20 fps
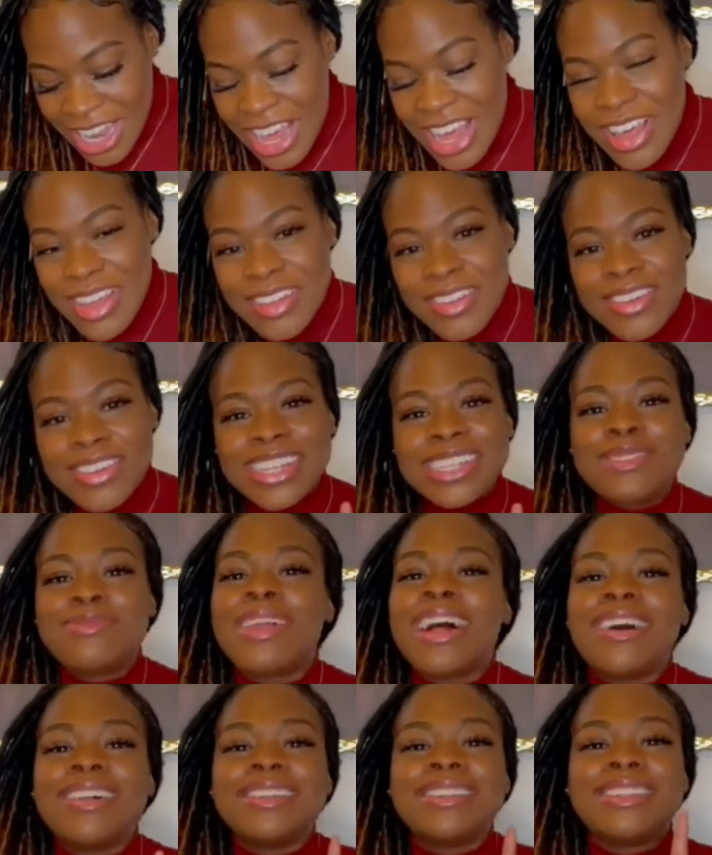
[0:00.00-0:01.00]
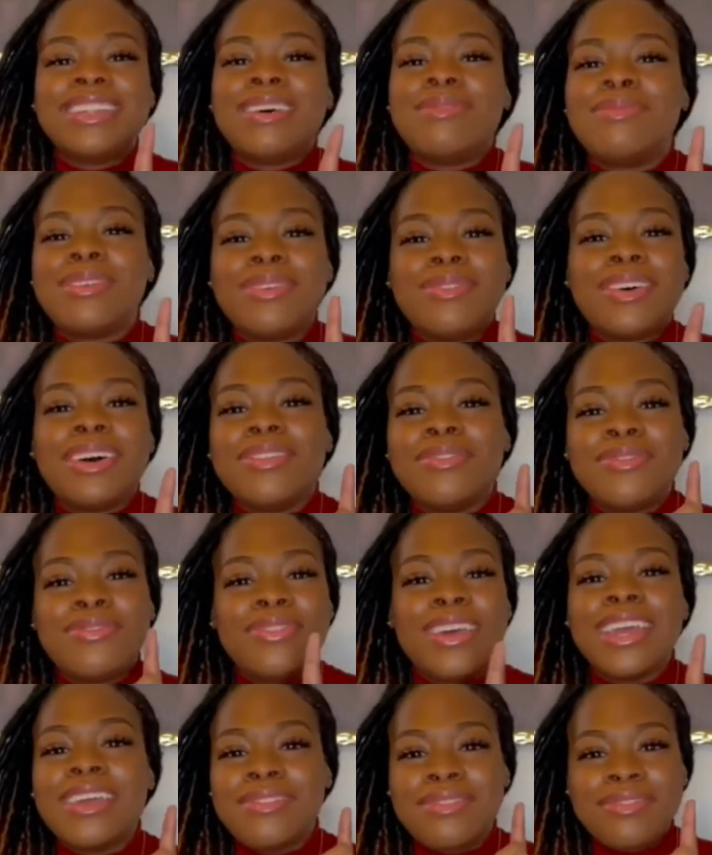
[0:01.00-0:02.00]
Chris Brown's #1
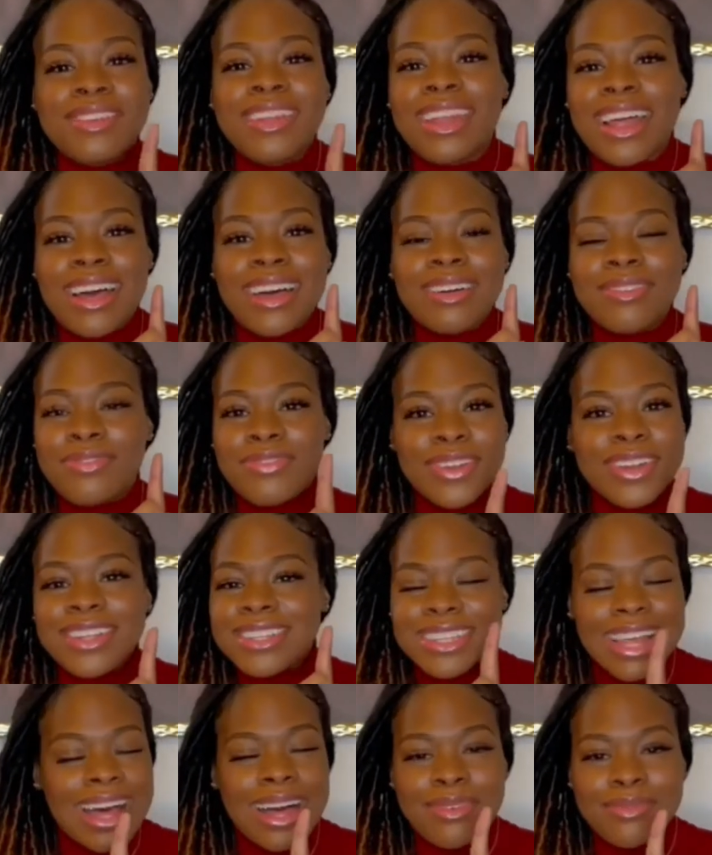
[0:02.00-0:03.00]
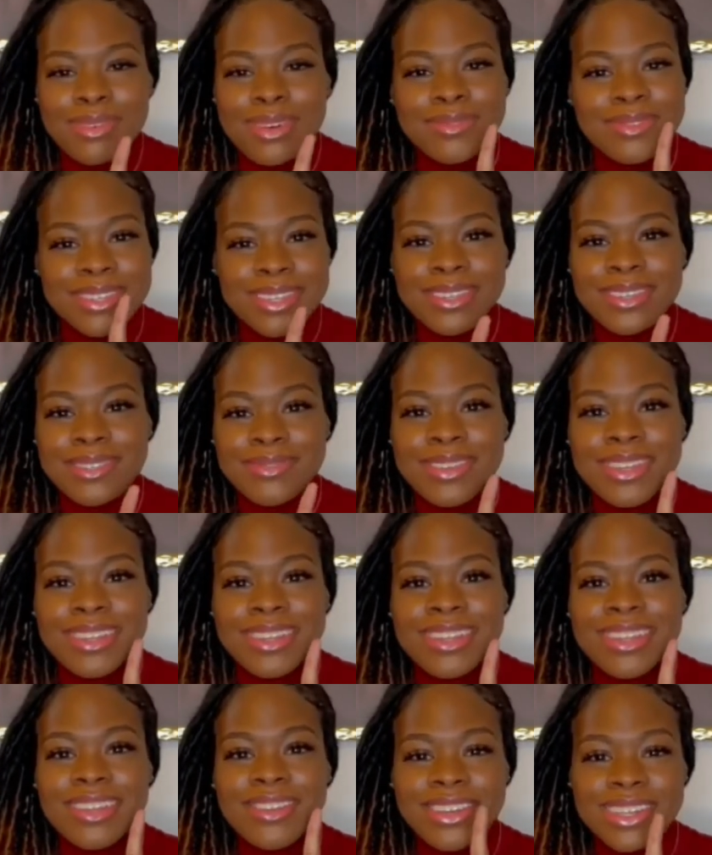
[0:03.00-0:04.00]
favorite first album.
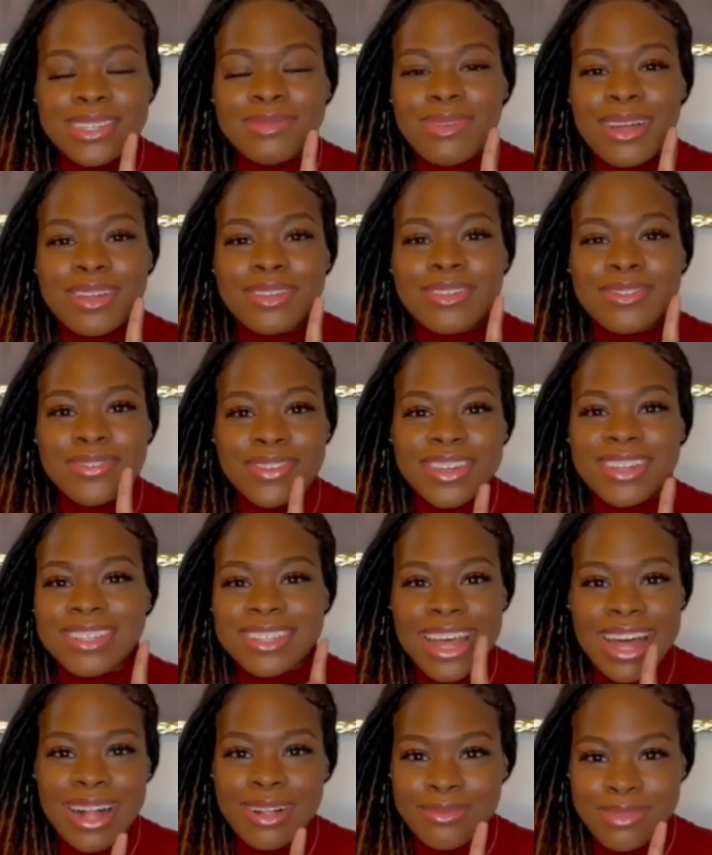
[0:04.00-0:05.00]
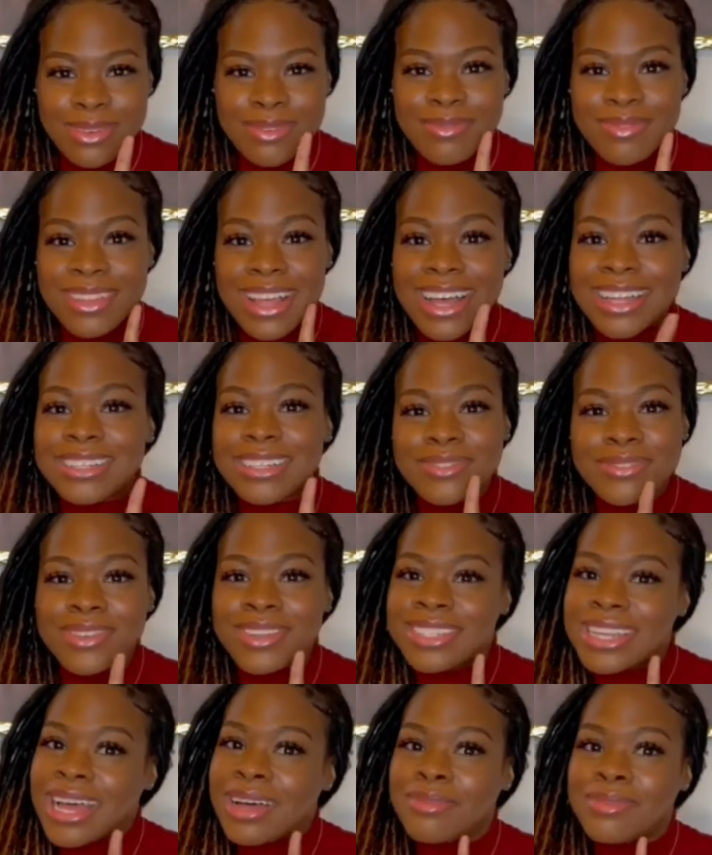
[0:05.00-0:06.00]
Chris Brown's first album. That's the first
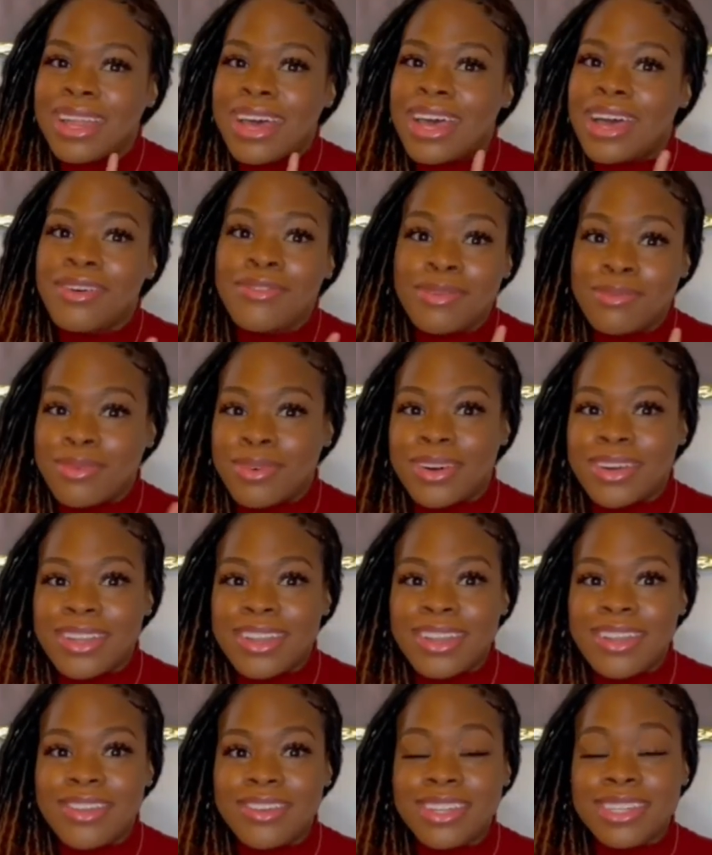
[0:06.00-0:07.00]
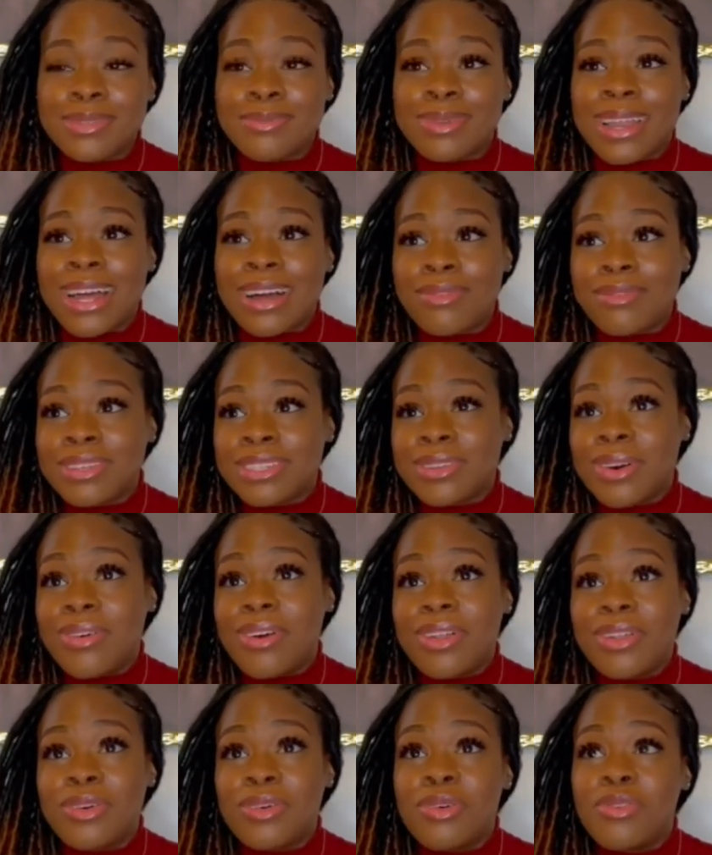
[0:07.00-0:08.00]
album I ever bought. Chris Brown was
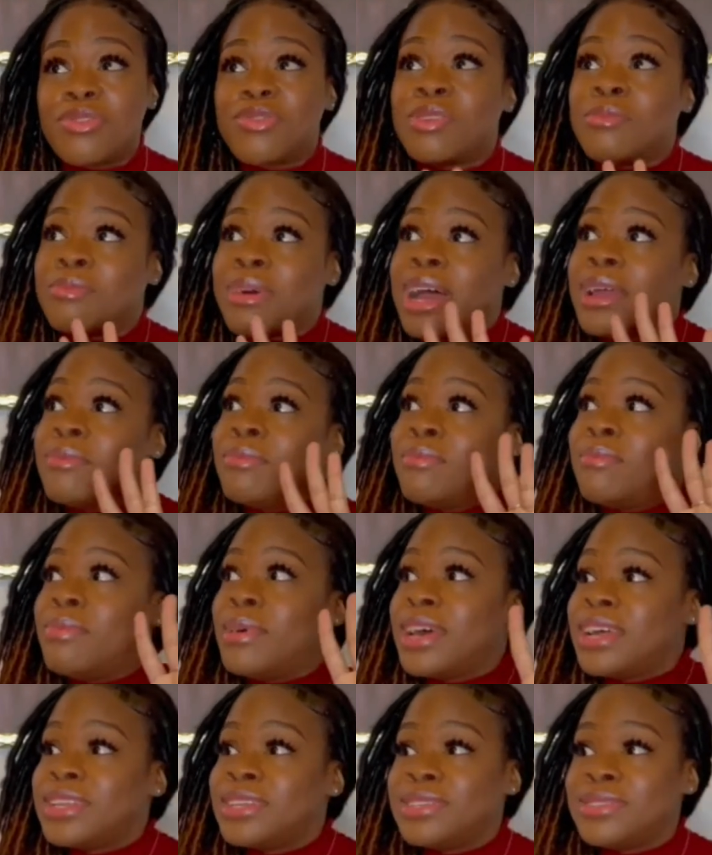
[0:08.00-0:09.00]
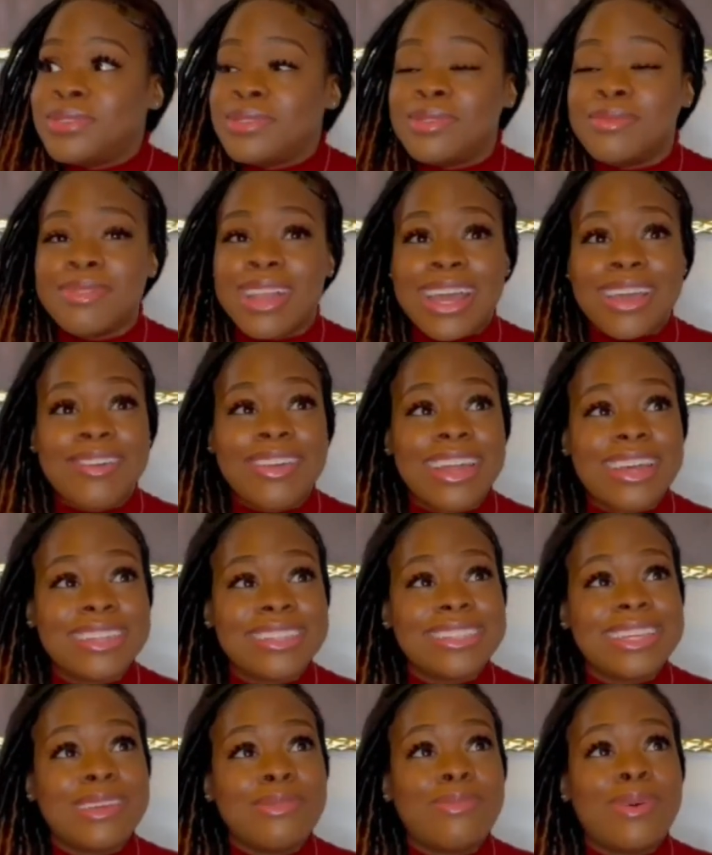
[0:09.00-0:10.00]
all over my bedroom. Like, when I
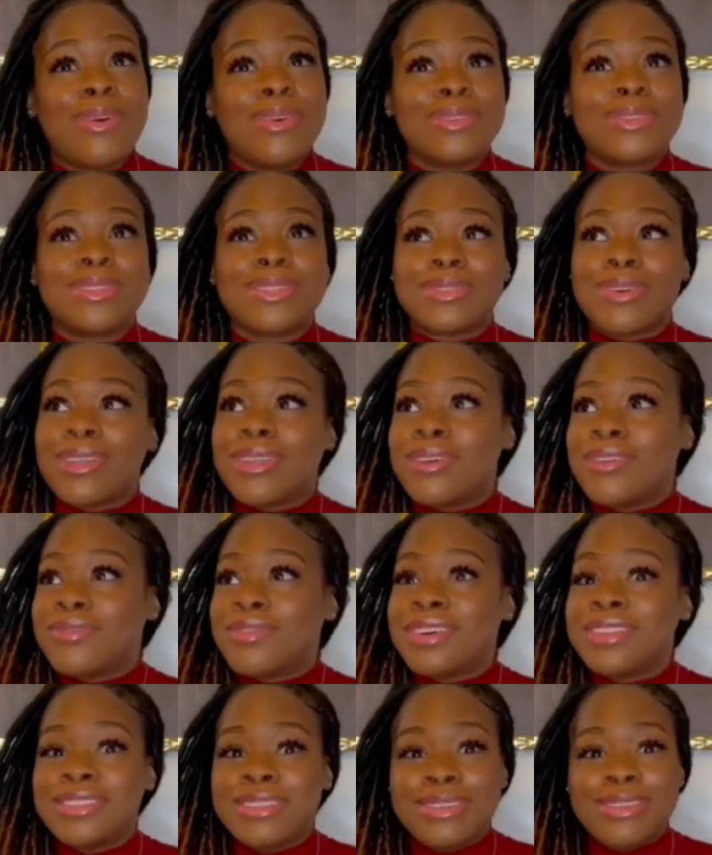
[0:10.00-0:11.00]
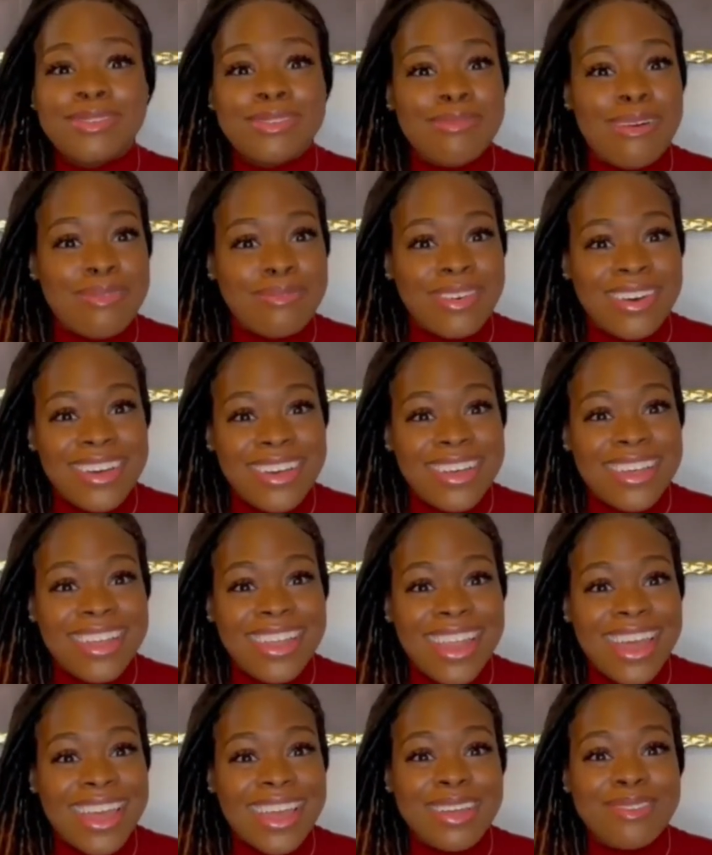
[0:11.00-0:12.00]
say posters all over, do you remember?
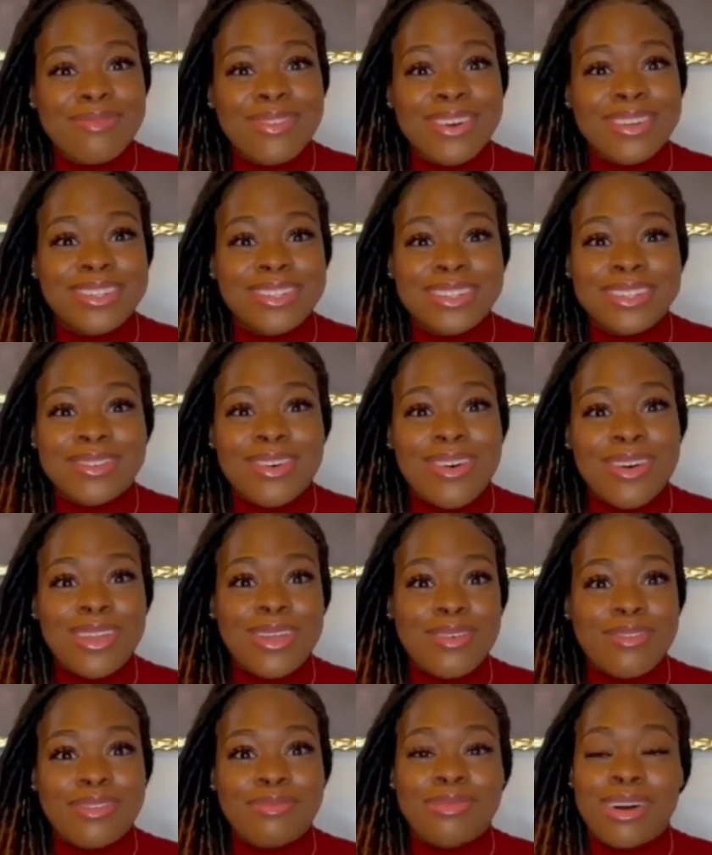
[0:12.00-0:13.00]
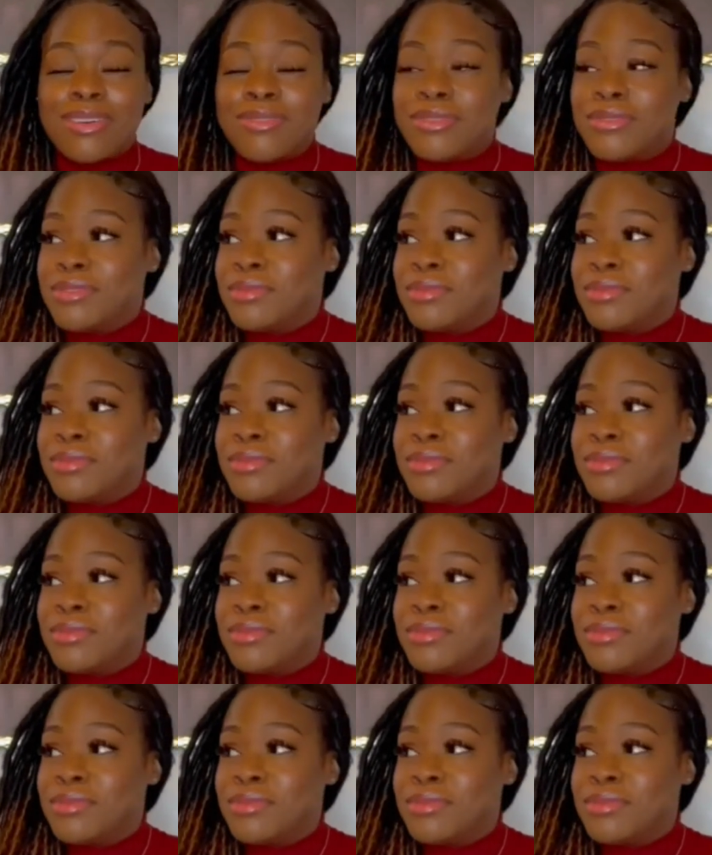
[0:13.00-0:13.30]
Like, posters all over my room.